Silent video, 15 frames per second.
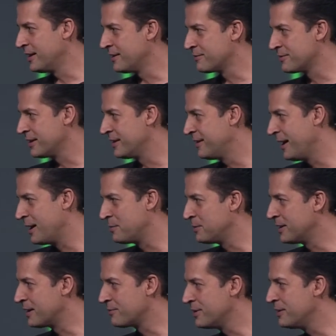every
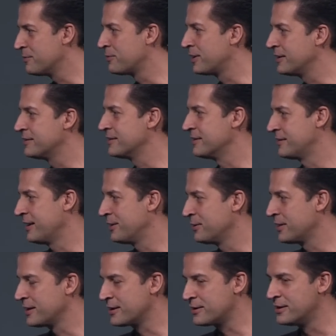tablet, every device that's
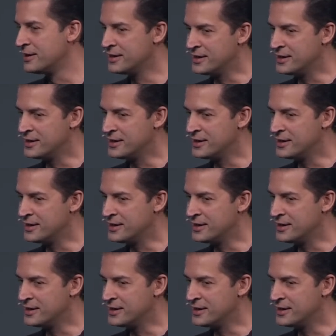out there